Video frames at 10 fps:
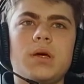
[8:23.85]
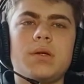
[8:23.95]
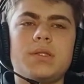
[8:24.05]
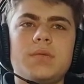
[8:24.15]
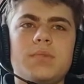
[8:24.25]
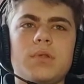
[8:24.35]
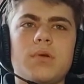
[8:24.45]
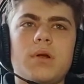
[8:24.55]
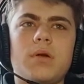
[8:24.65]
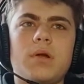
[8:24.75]
A
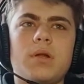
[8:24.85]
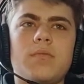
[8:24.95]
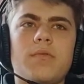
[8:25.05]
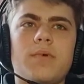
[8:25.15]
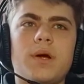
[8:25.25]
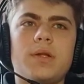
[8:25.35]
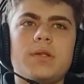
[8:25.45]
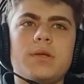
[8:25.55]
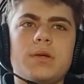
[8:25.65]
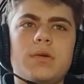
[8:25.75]
Simplilearn and provide
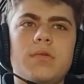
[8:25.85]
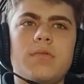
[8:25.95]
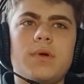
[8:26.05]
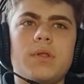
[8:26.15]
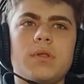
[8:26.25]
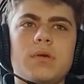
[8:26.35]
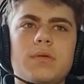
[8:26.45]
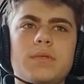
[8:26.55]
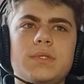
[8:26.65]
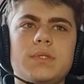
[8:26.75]
you will
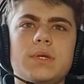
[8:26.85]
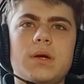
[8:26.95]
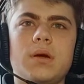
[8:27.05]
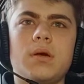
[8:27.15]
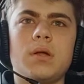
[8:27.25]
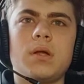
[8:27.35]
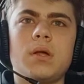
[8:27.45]
uh, with uh,